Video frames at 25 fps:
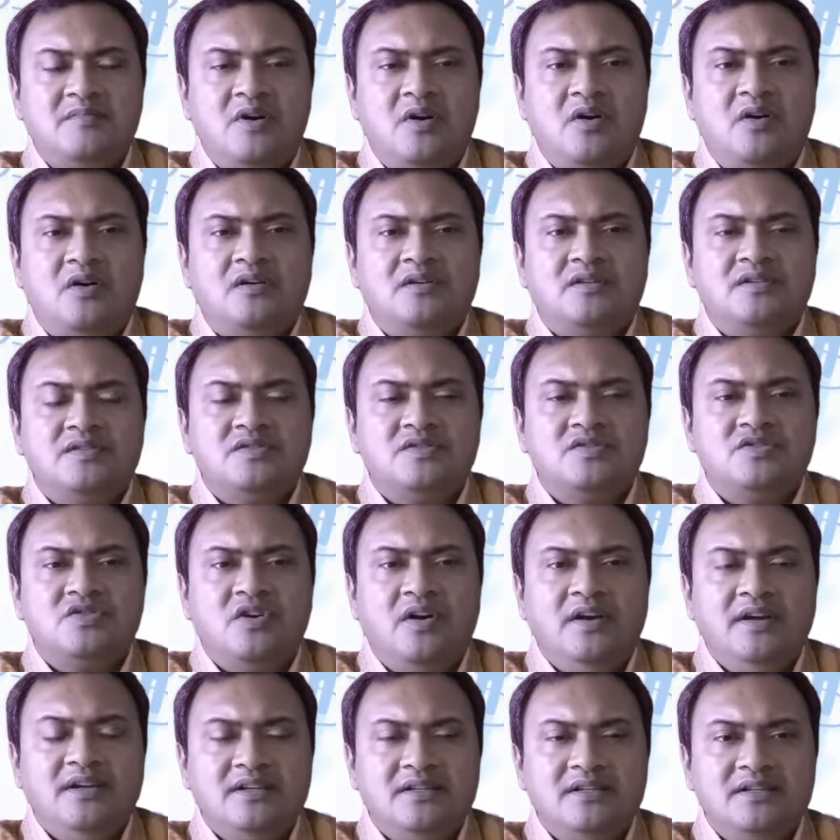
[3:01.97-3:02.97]
or a
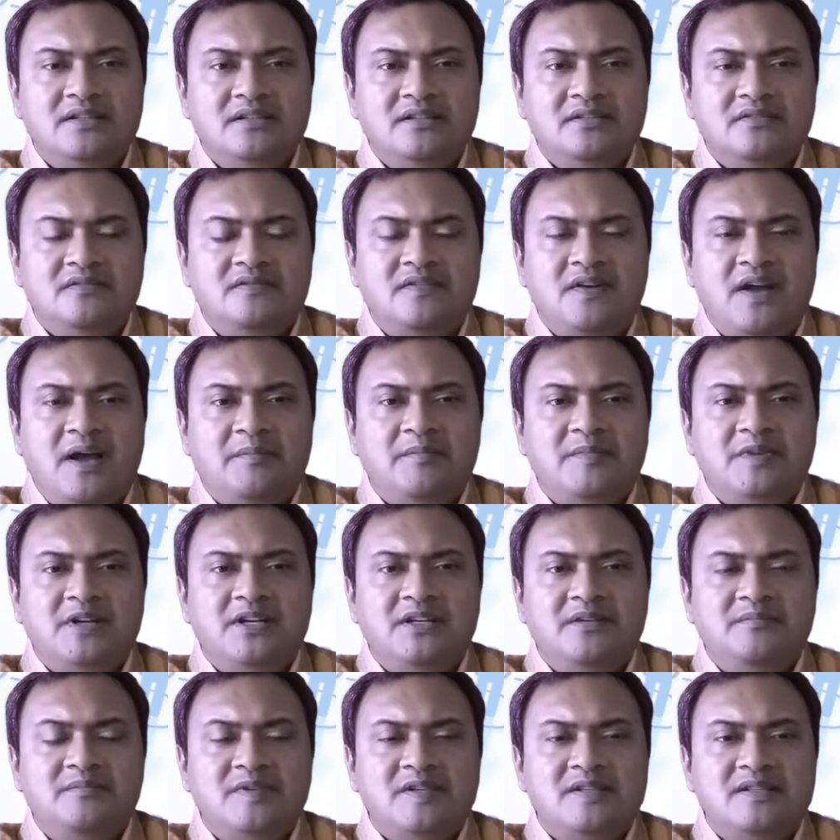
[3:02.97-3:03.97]
joint Hindu
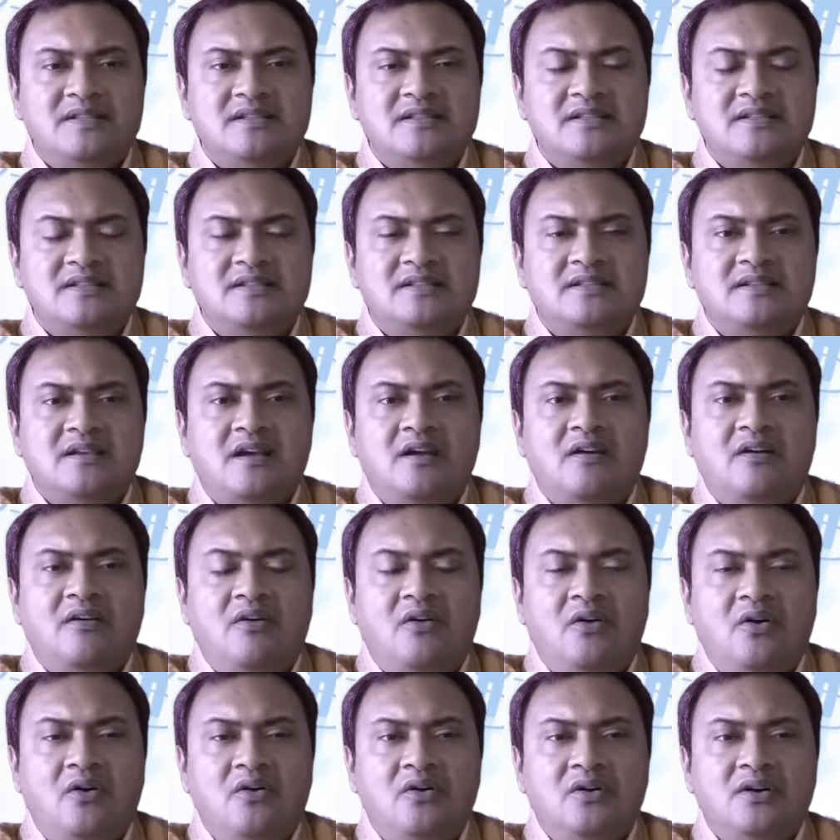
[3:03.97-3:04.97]
family business
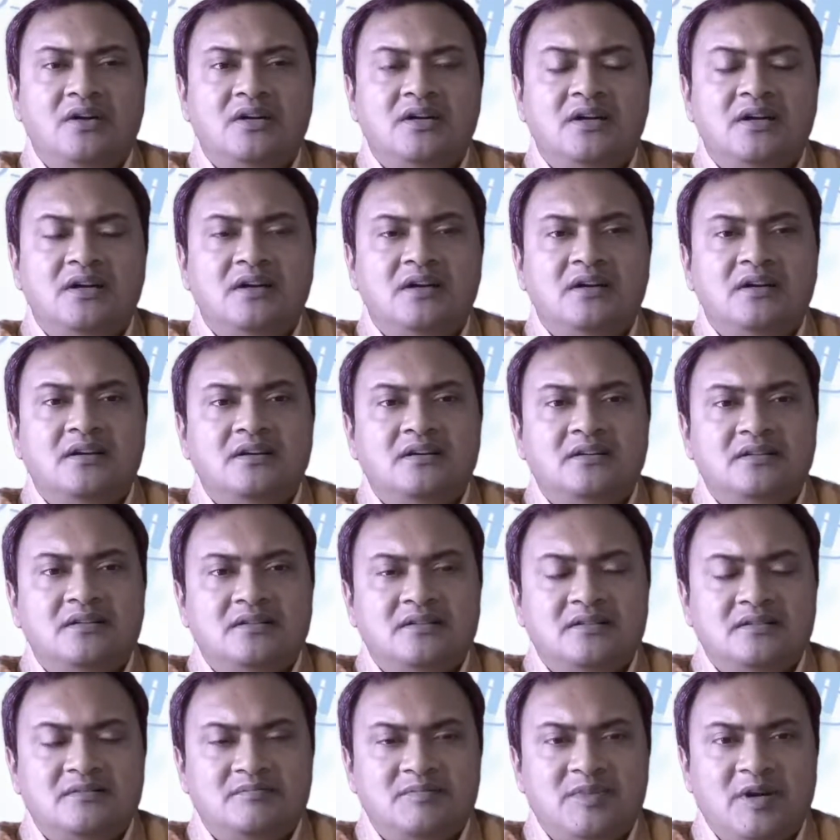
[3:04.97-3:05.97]
or
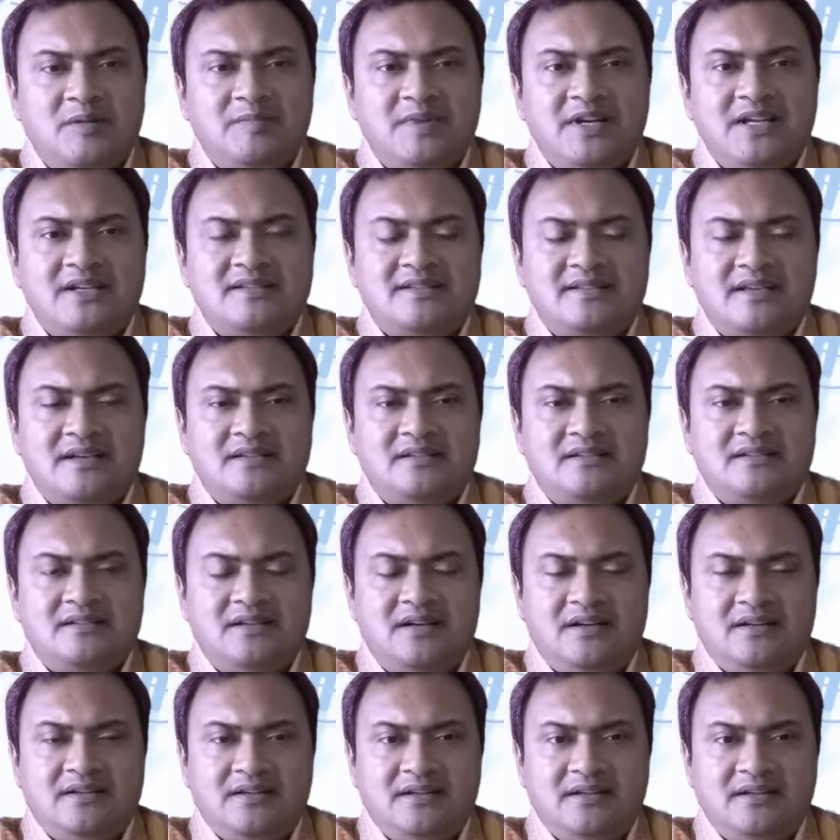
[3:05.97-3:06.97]
public sector
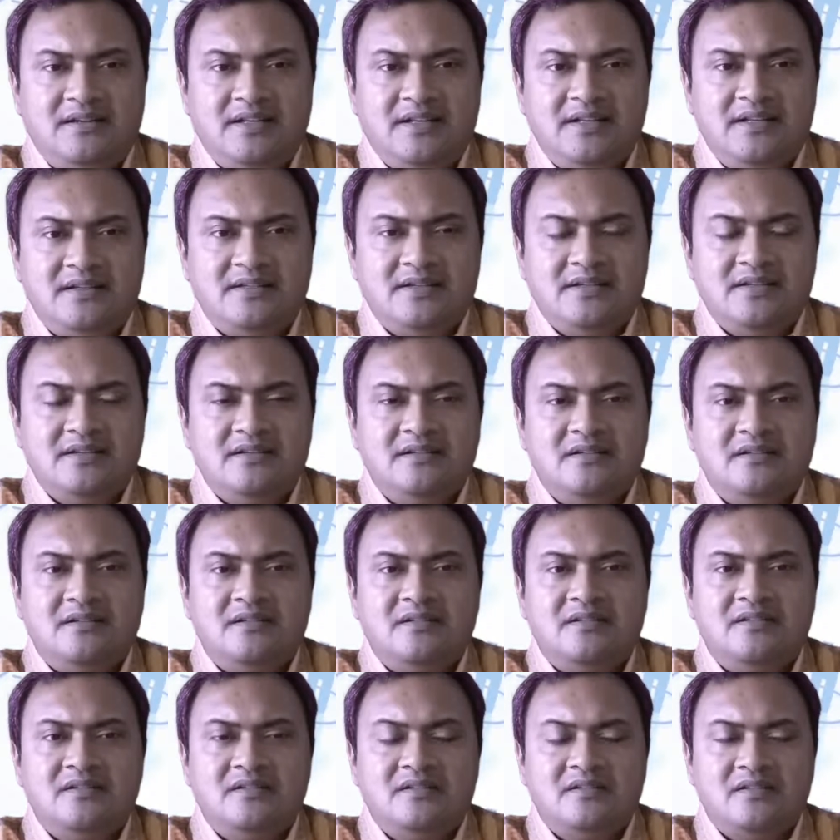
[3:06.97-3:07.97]
undertaking
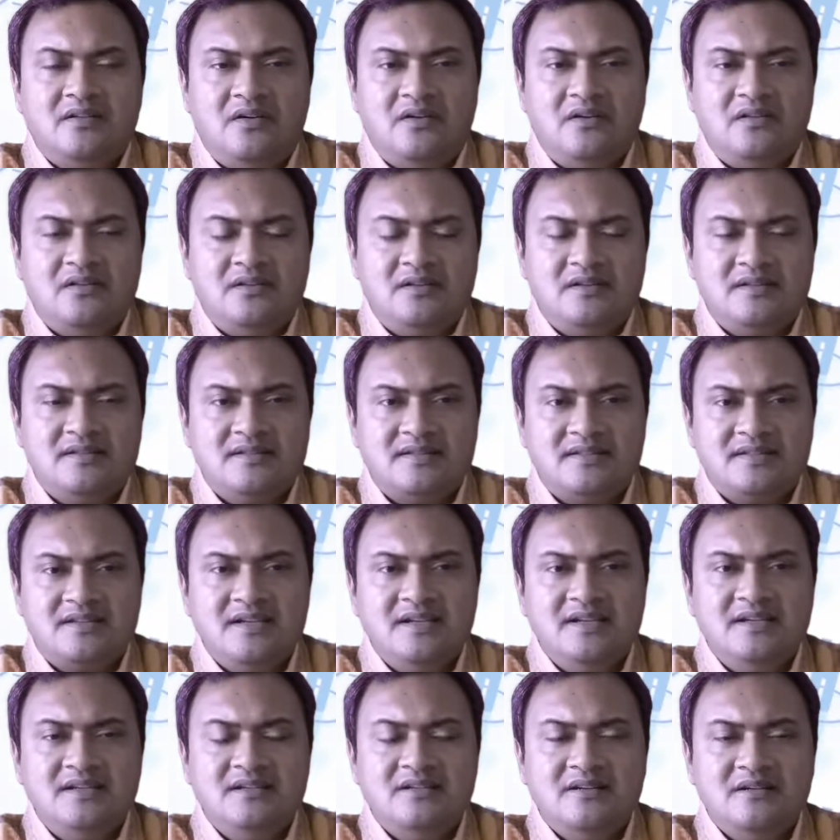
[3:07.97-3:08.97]
or
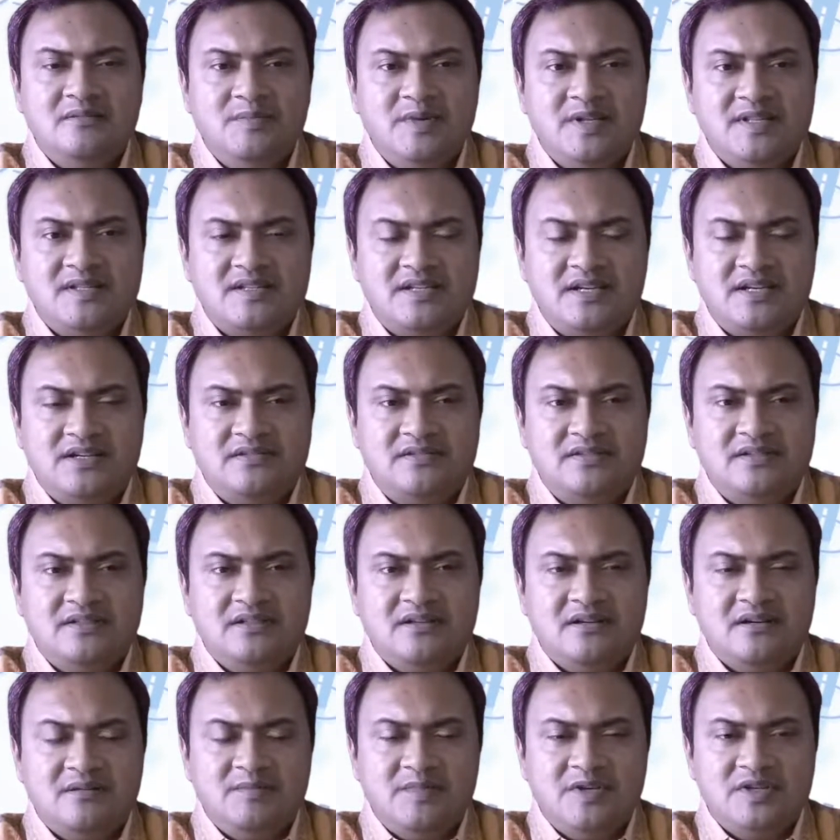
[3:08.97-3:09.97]
state government, central
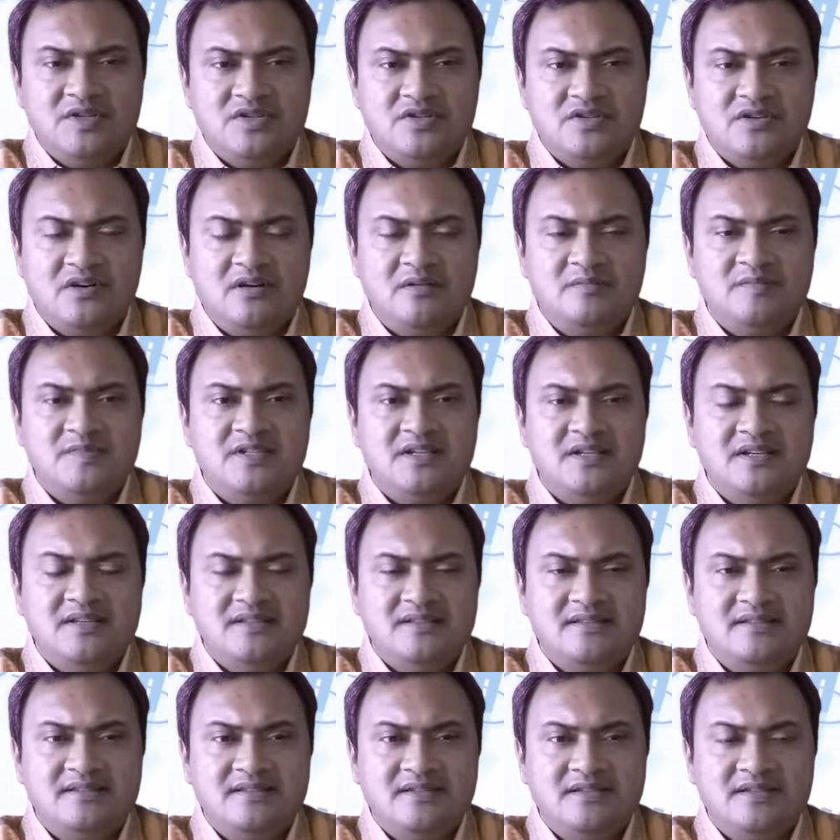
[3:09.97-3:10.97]
government jobs,
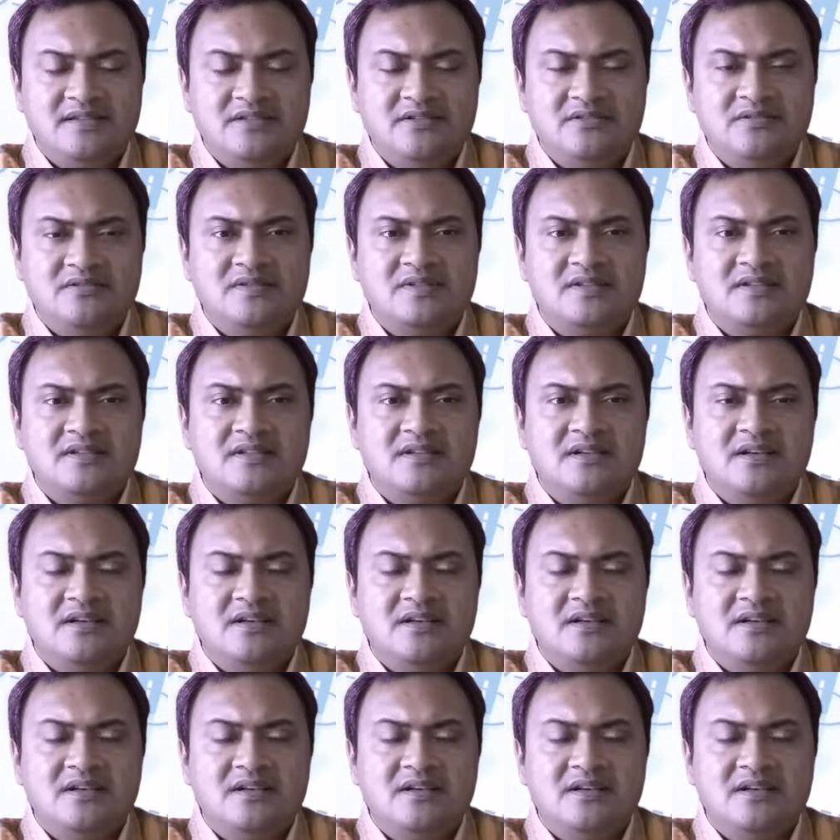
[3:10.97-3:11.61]
institutions,